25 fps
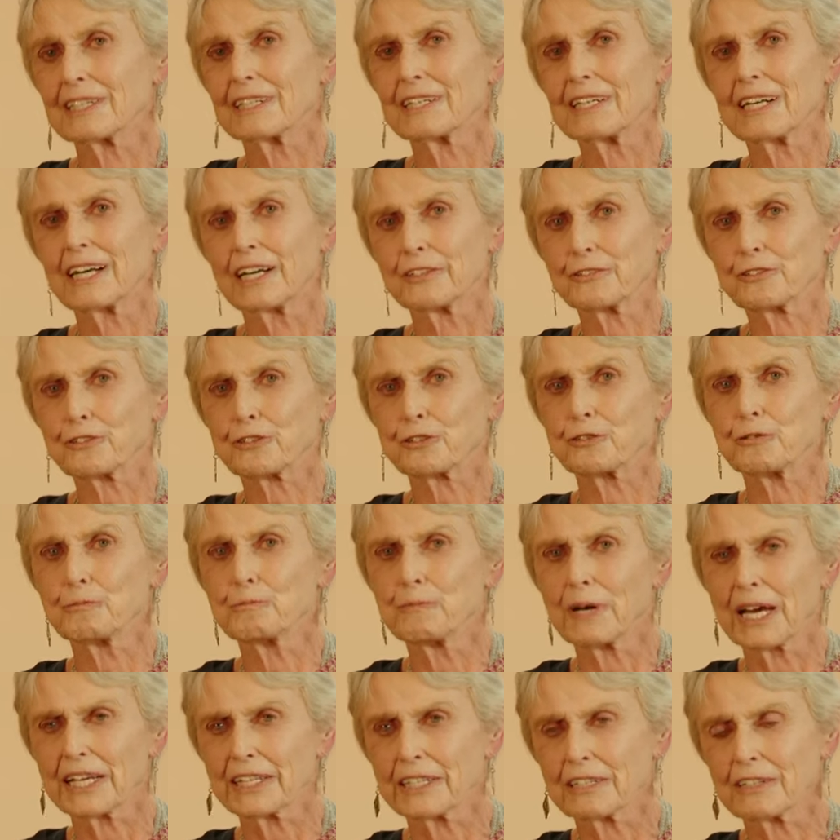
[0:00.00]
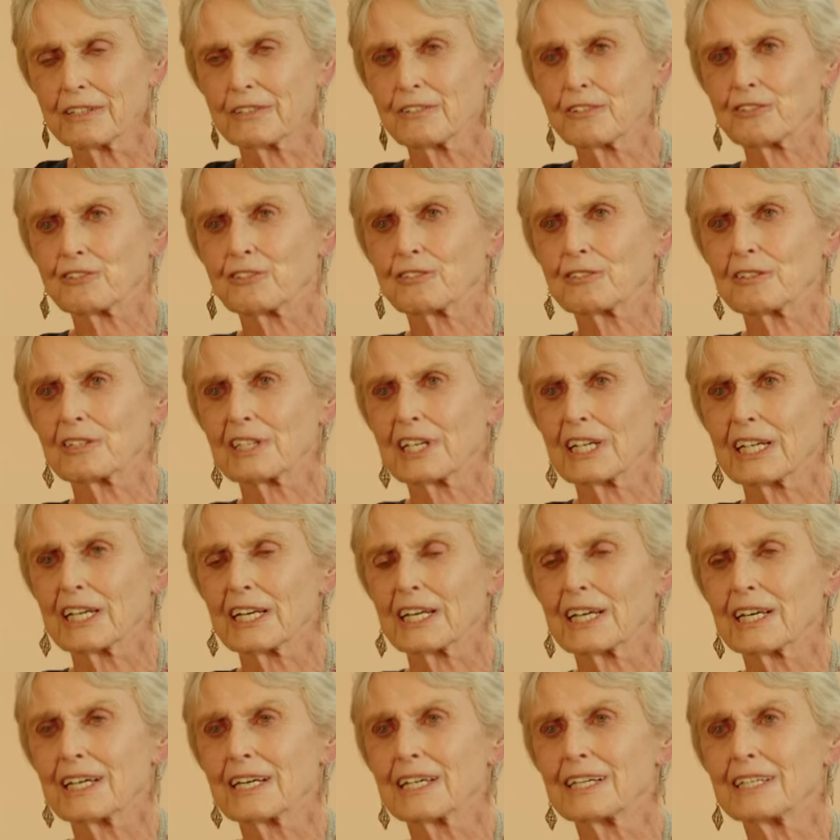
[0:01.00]
Huntercombe Manor is still there,
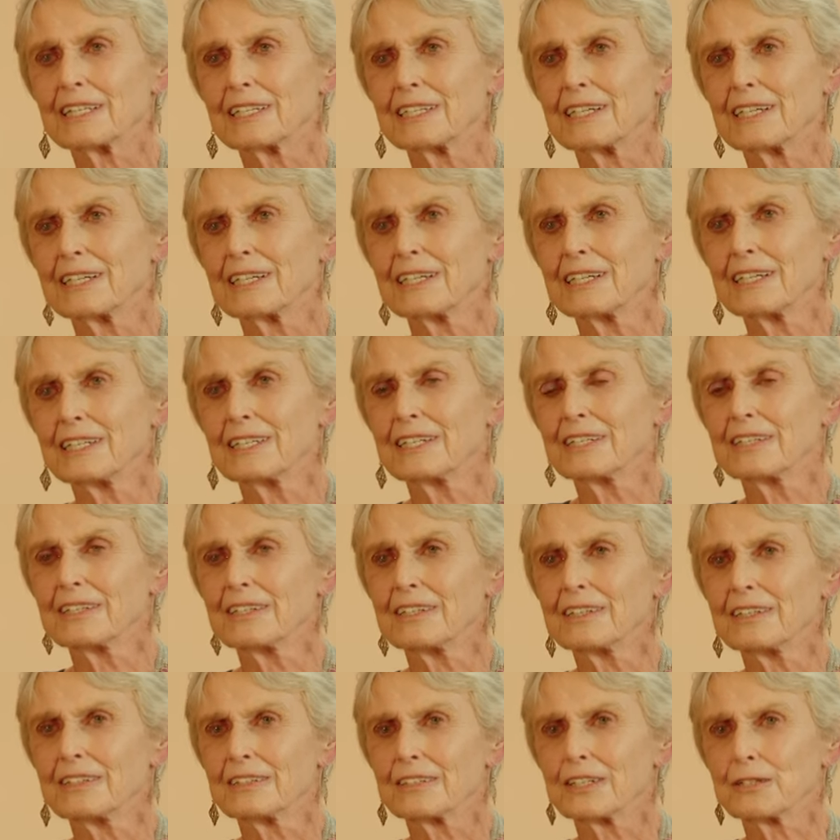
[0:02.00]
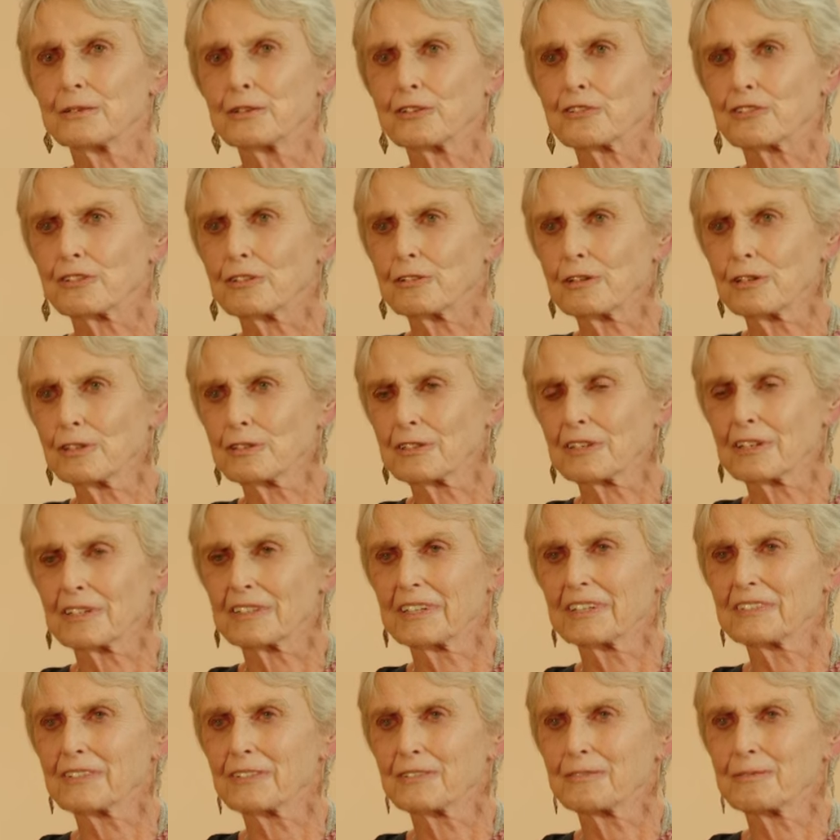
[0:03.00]
though it's no longer
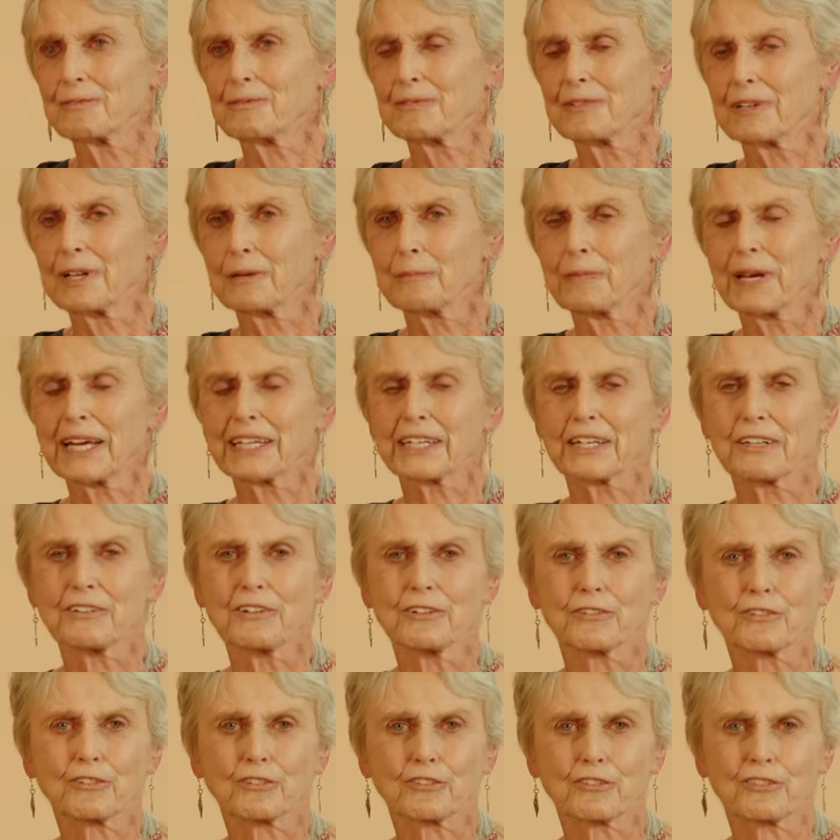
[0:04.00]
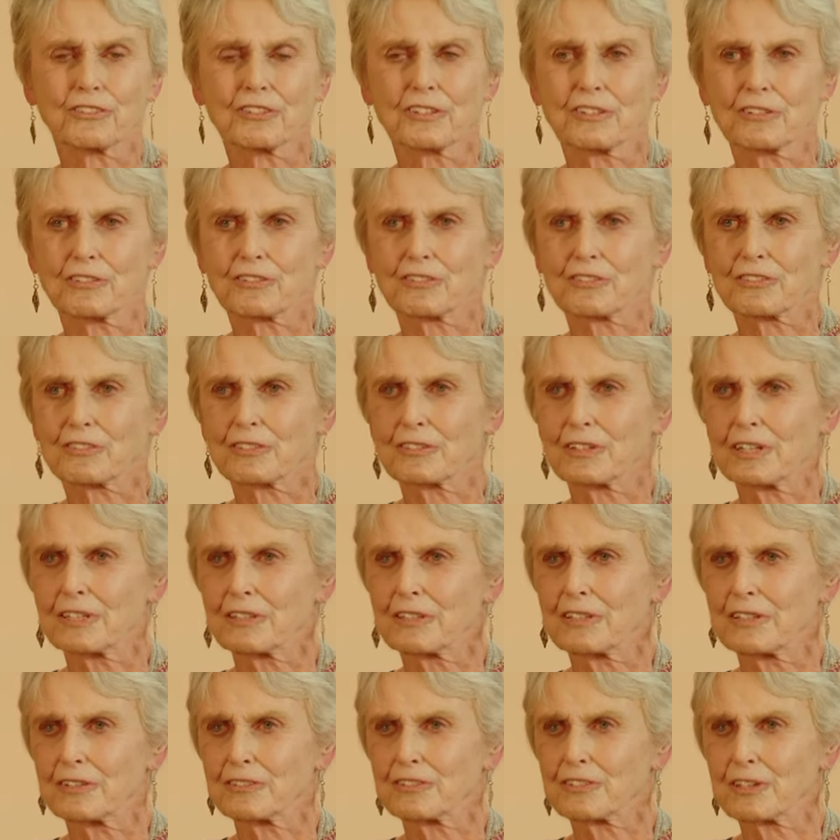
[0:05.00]
a manor.
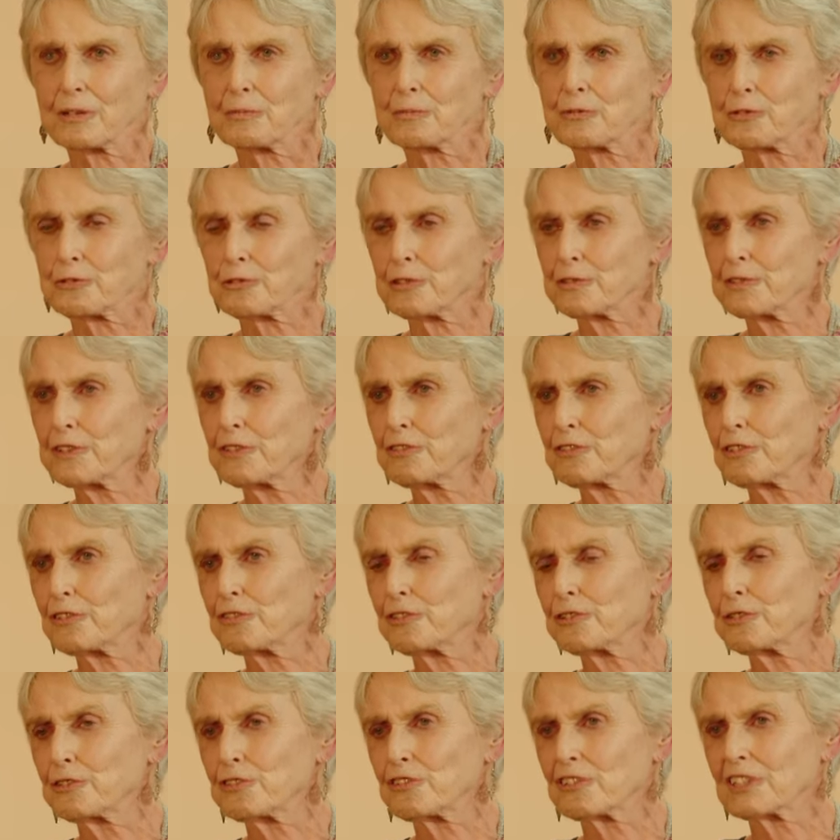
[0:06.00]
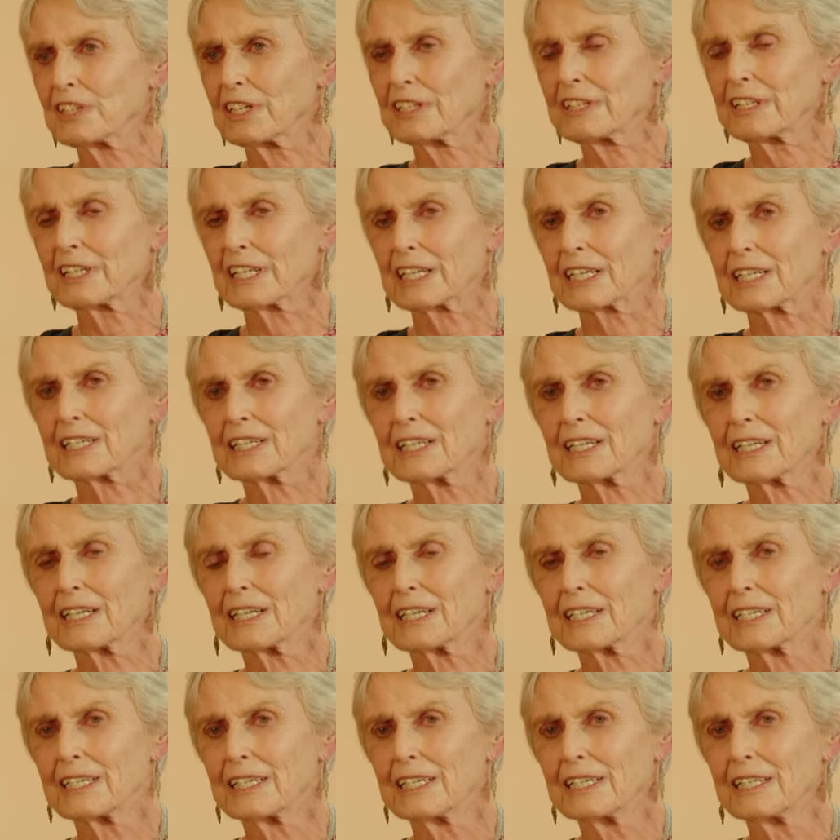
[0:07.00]
It's some sort of institution, I think.
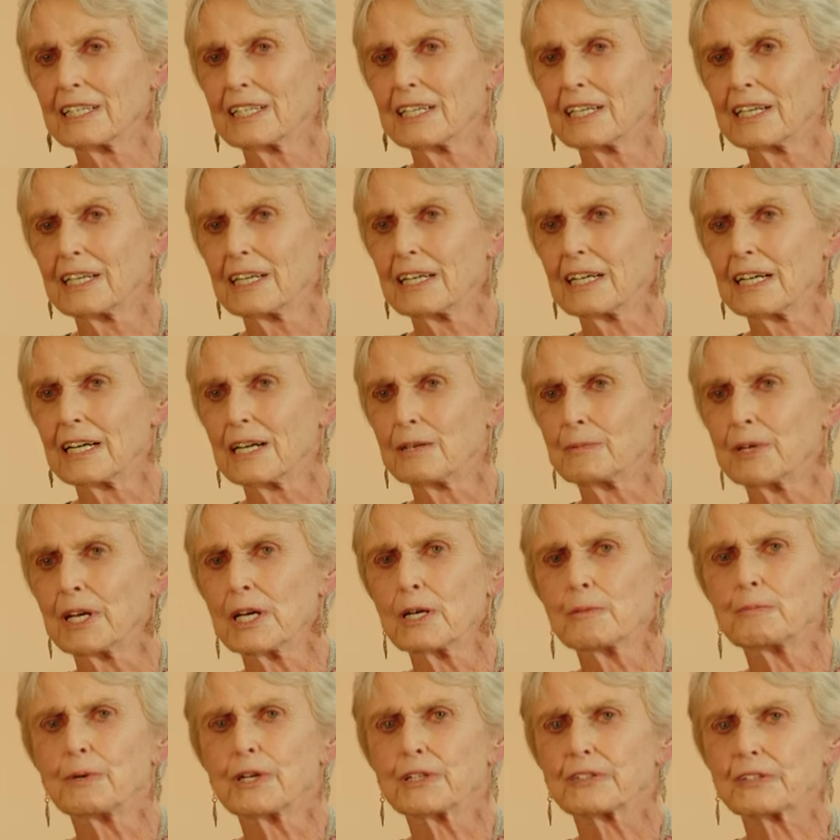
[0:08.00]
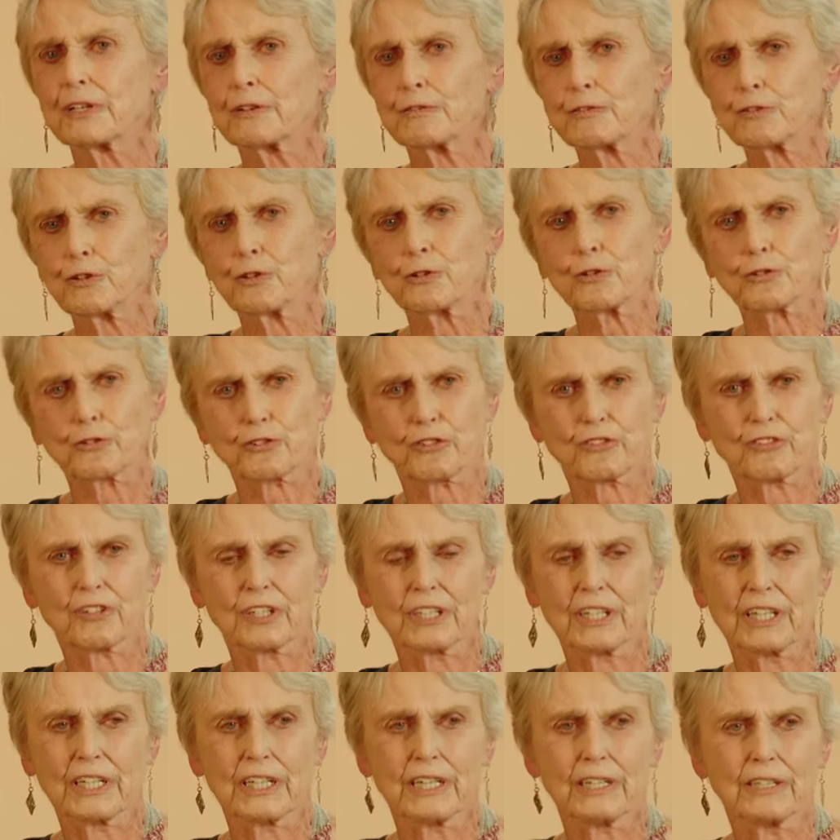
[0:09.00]
But of course,
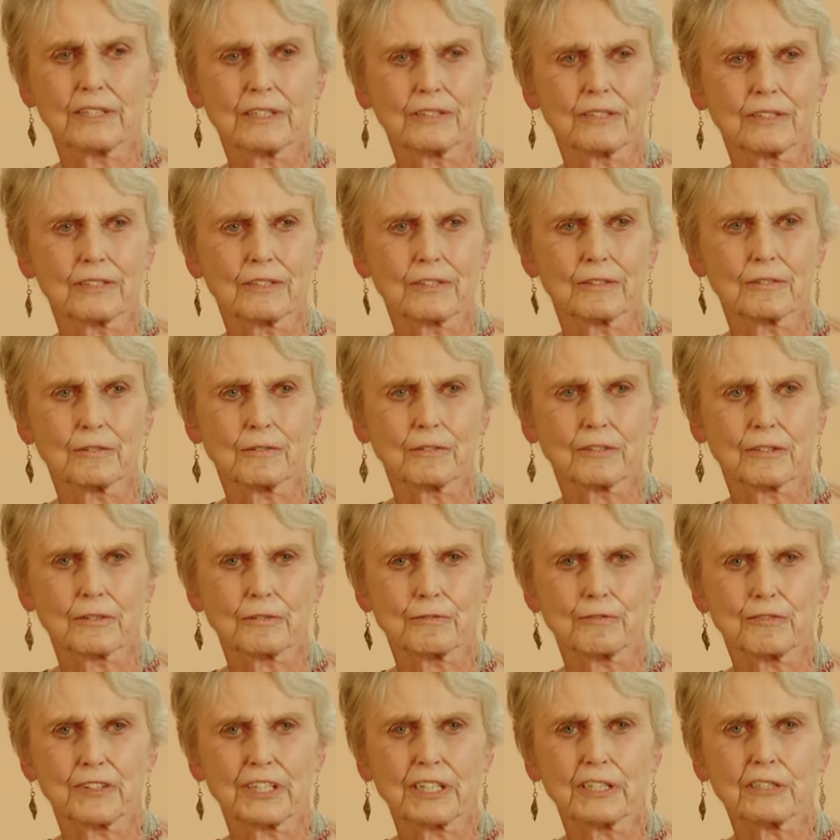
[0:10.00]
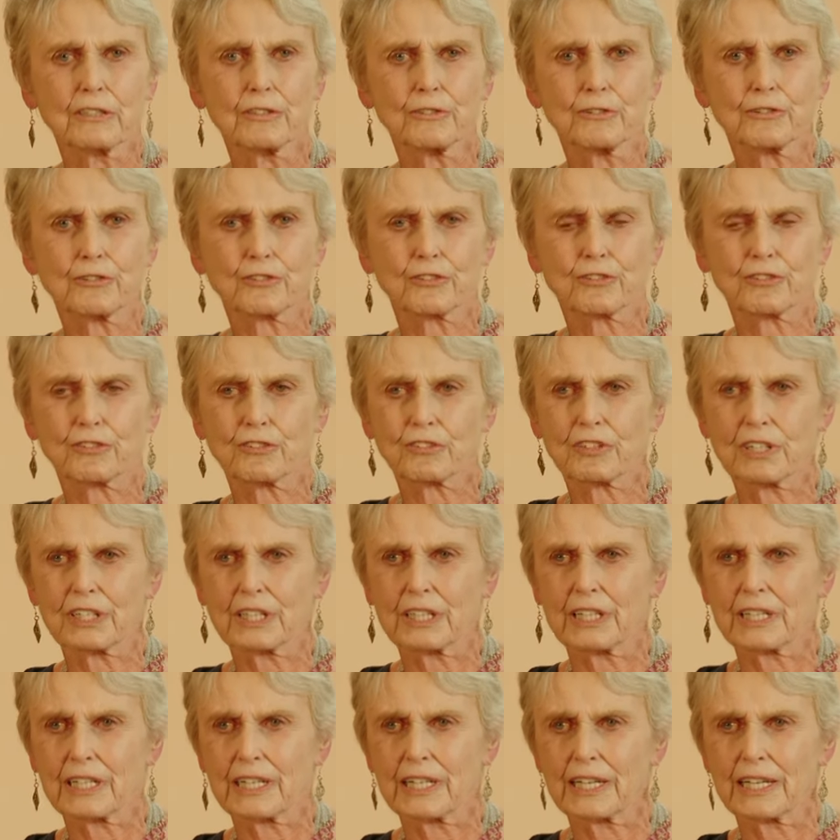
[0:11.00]
the fields
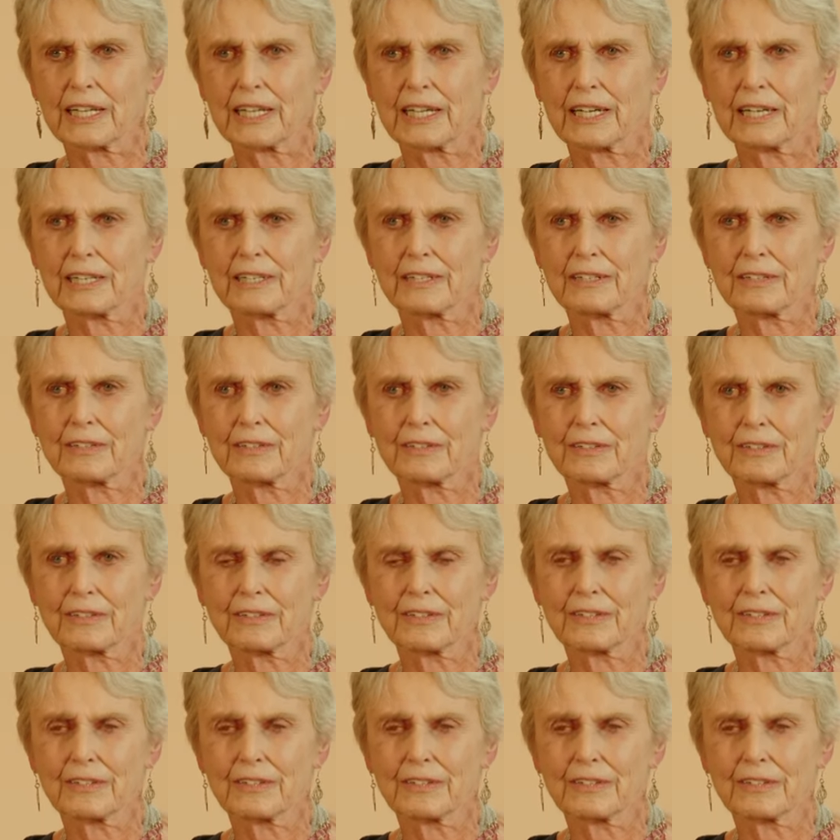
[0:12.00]
and